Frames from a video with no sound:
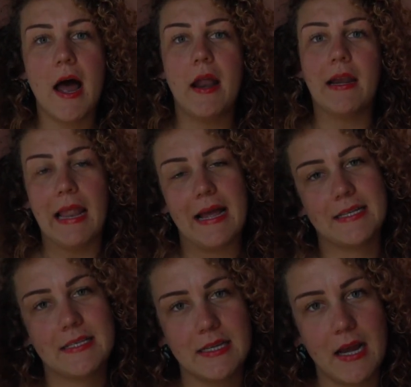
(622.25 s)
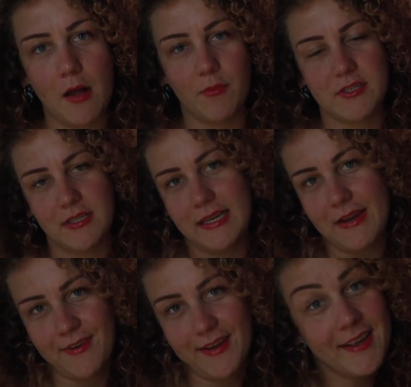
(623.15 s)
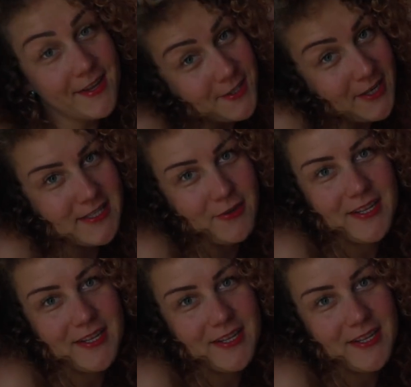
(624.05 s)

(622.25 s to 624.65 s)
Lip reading: and last almost till the evening. So that's